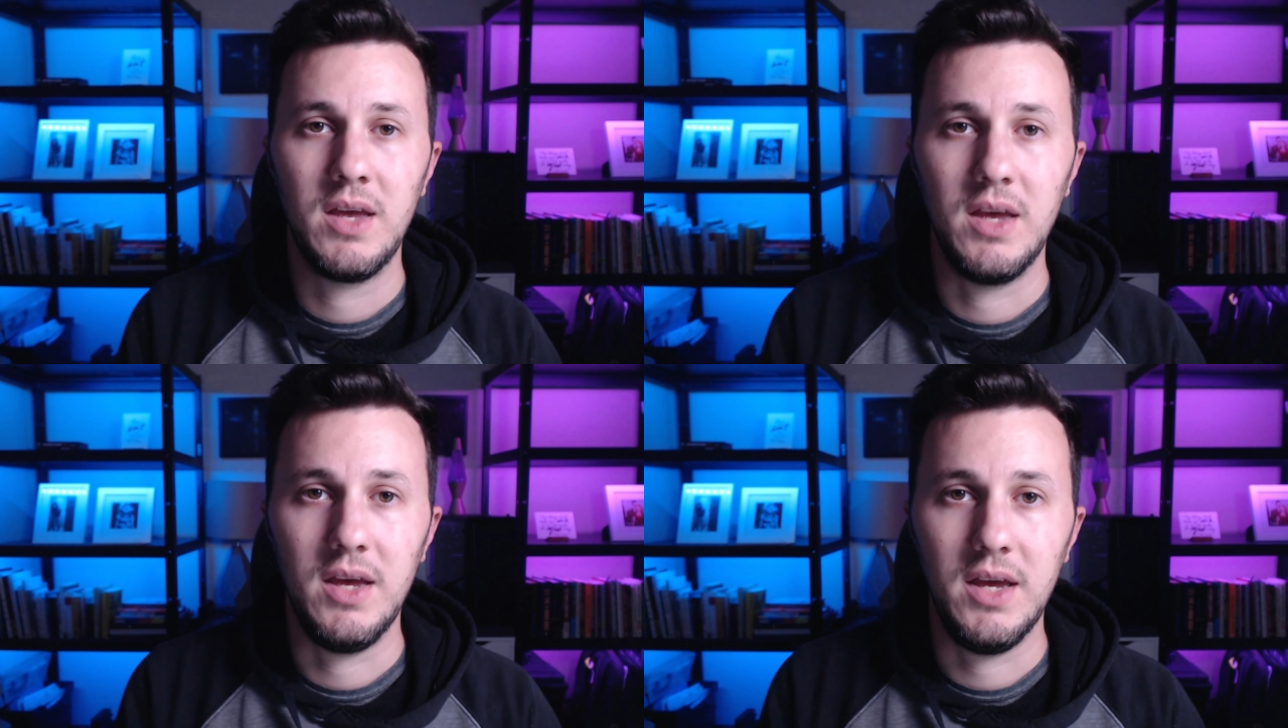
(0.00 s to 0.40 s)

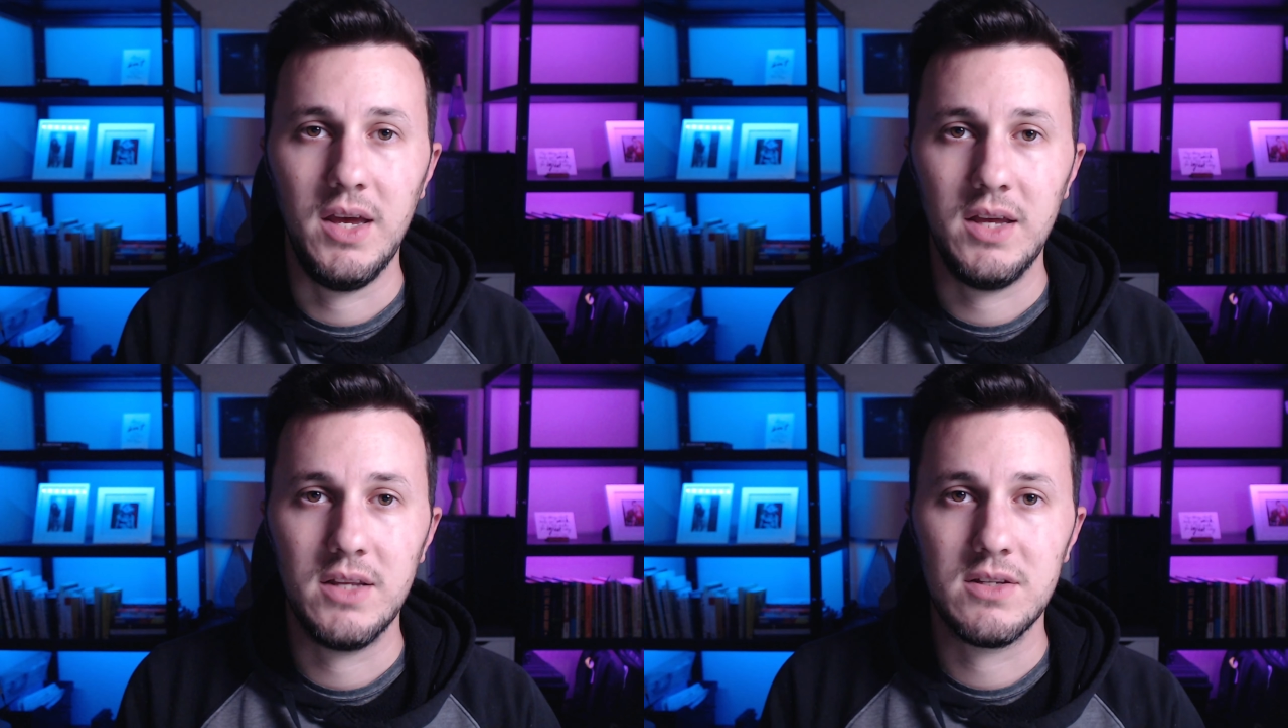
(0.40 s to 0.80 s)

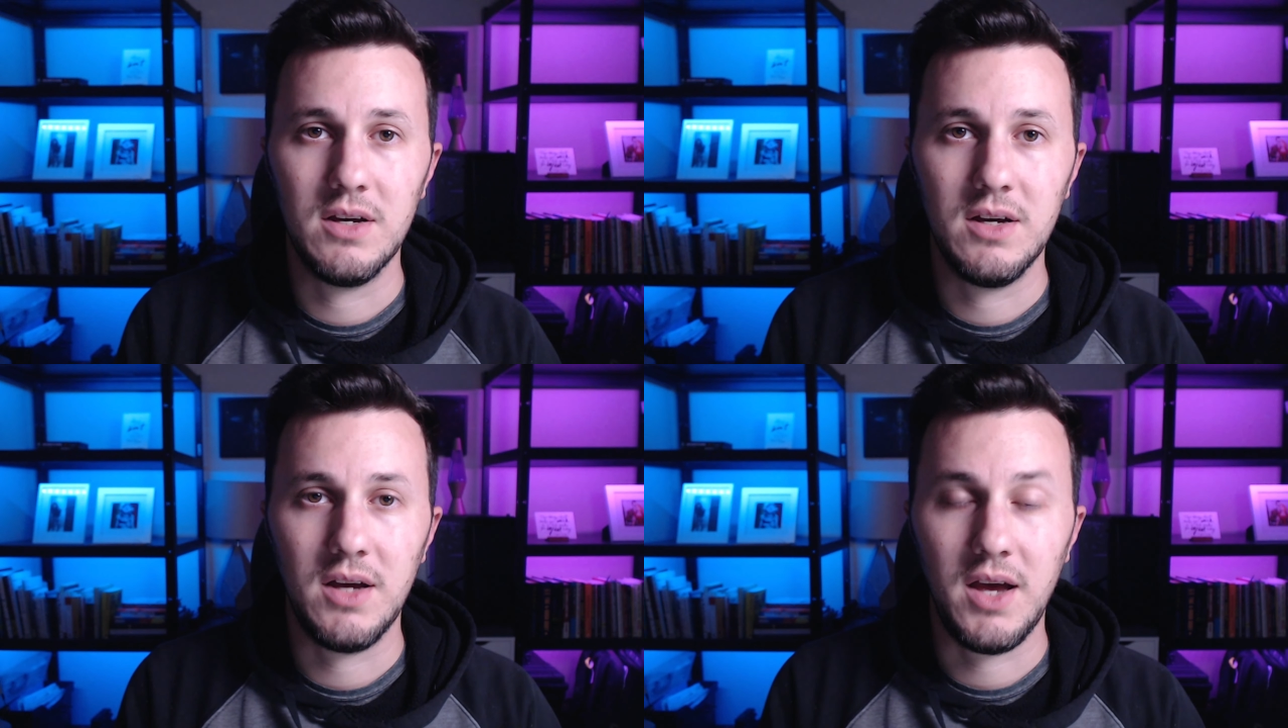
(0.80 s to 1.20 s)
and
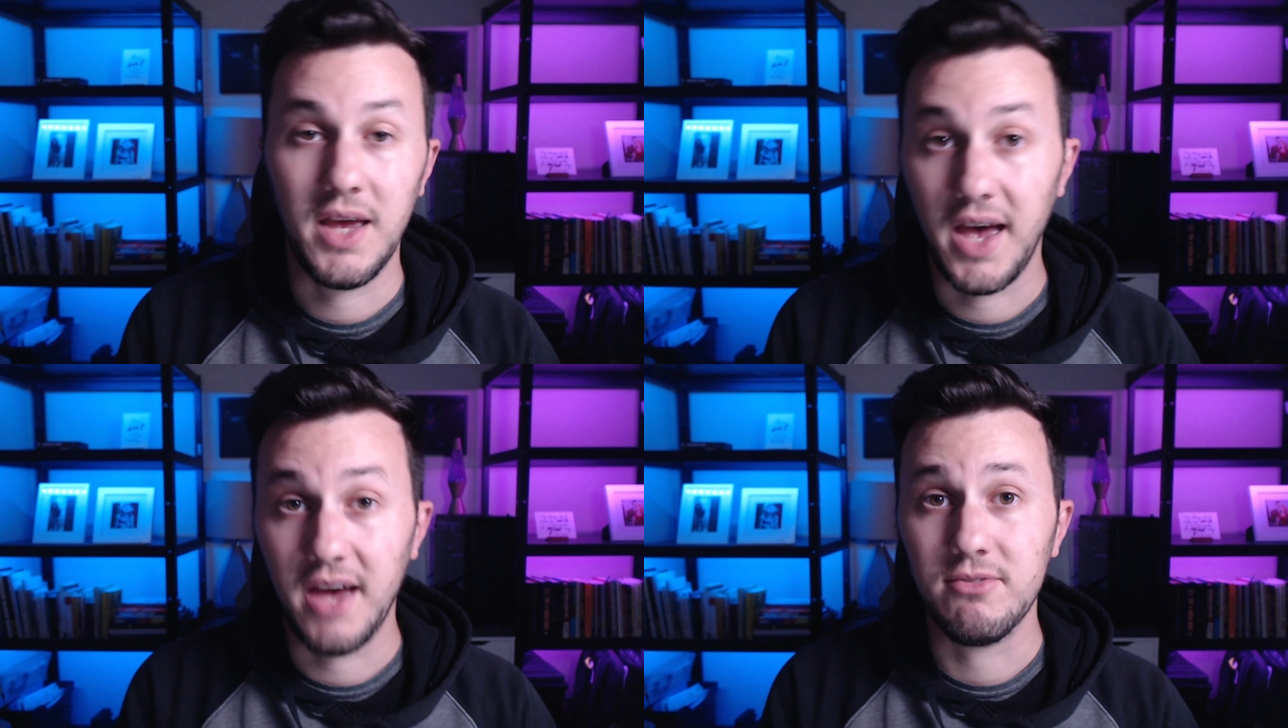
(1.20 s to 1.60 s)
I
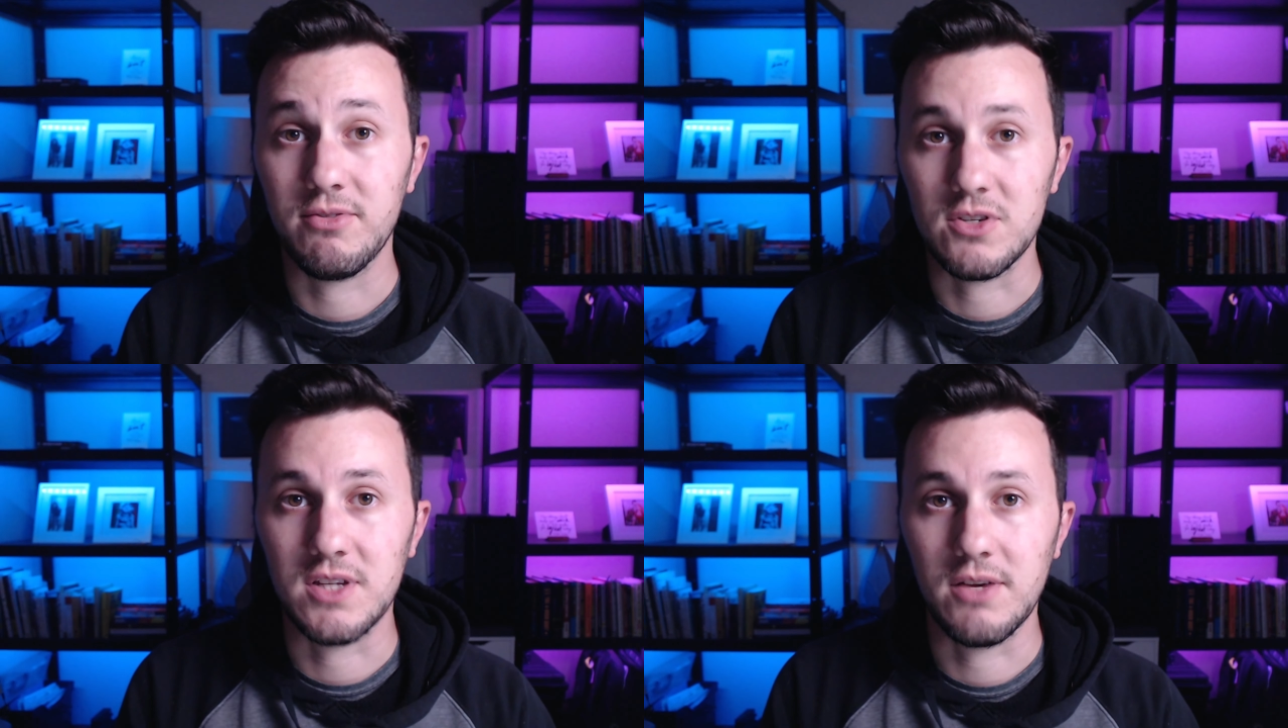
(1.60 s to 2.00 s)
have for
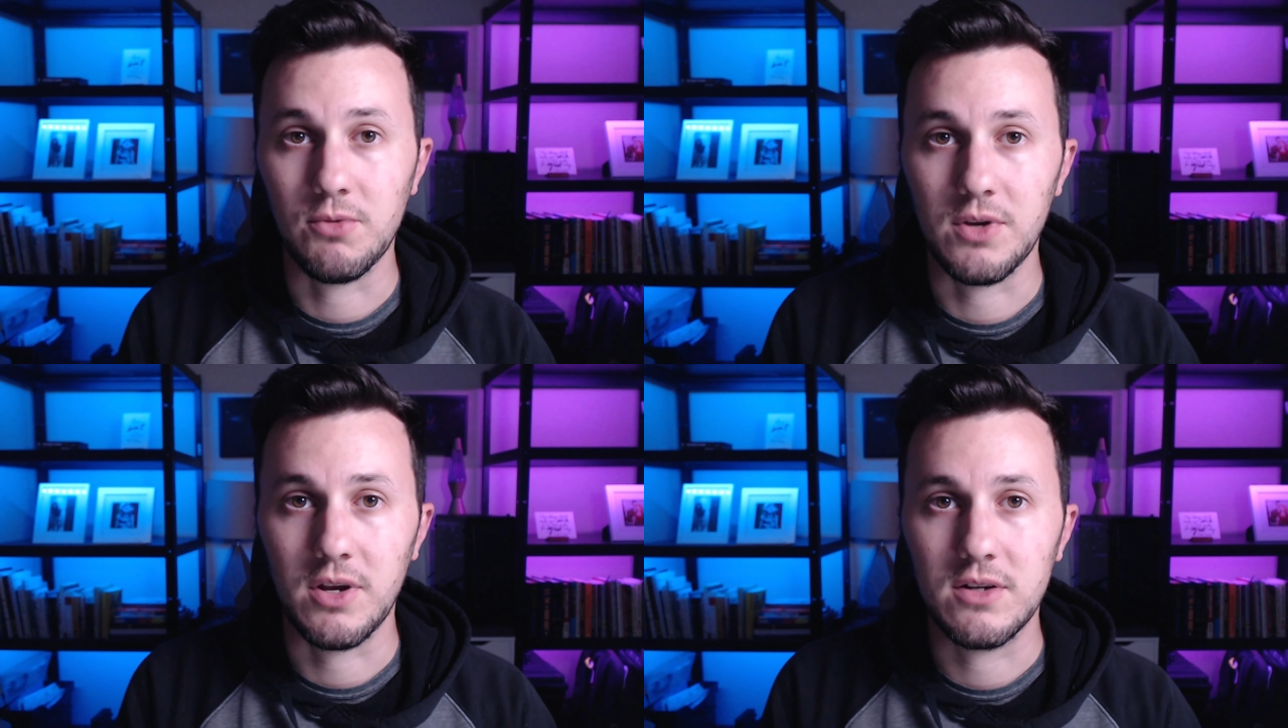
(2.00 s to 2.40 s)

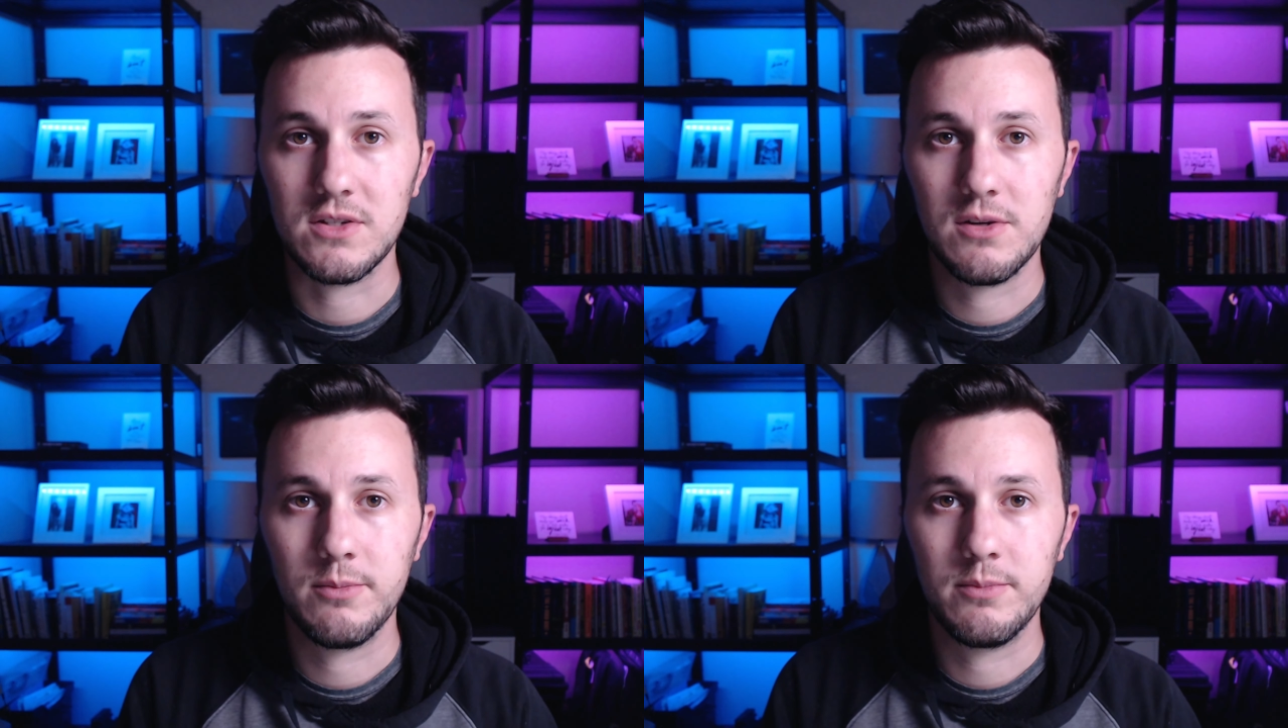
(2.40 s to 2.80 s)
several years.